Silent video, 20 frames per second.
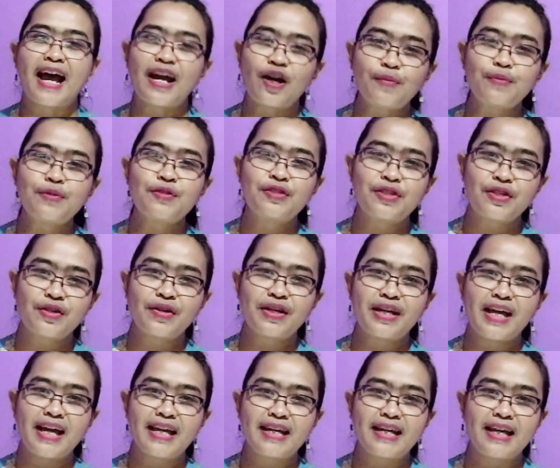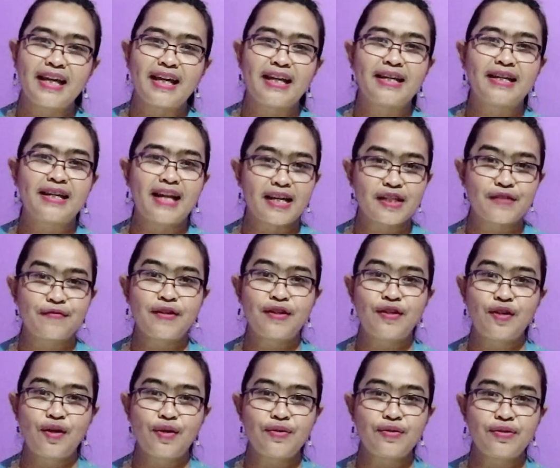I hope to see you again in the next
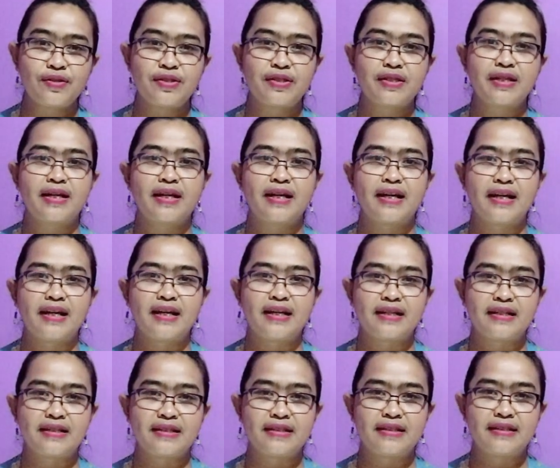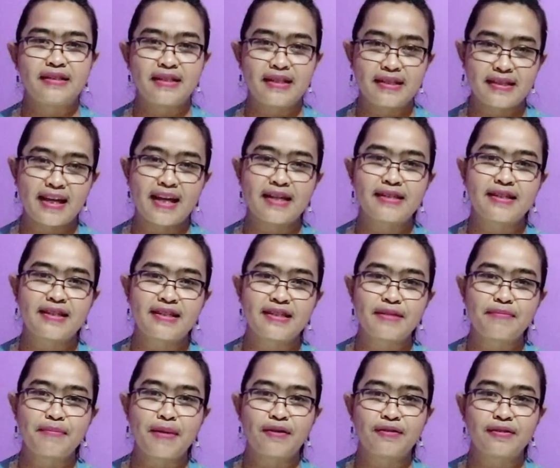videos discussing
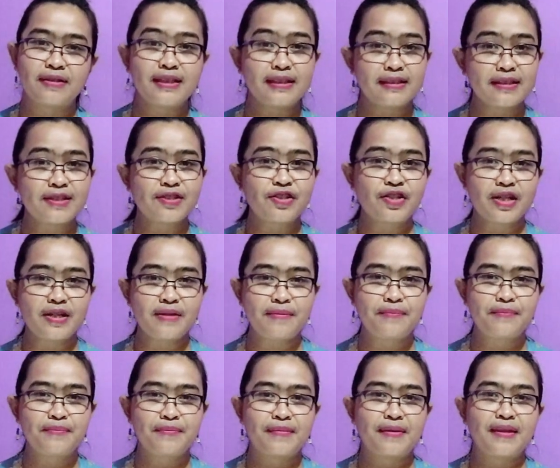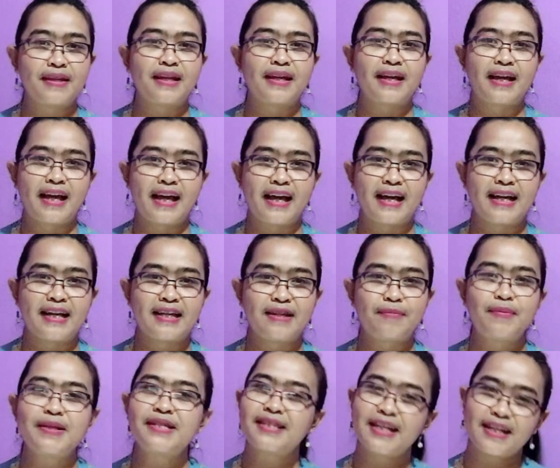about literature, and
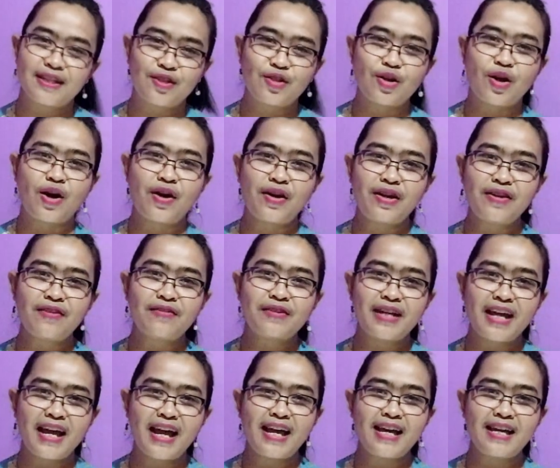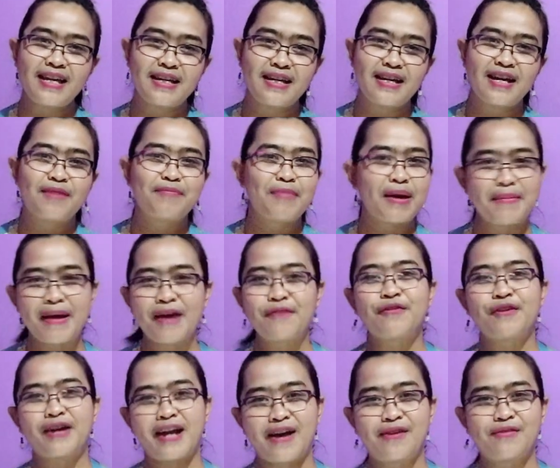please enjoy your day. Bye bye
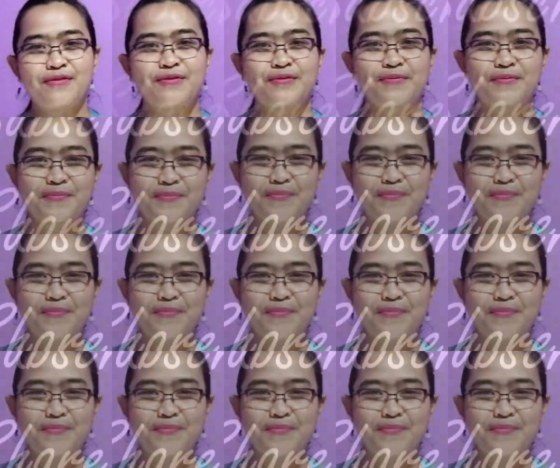for now.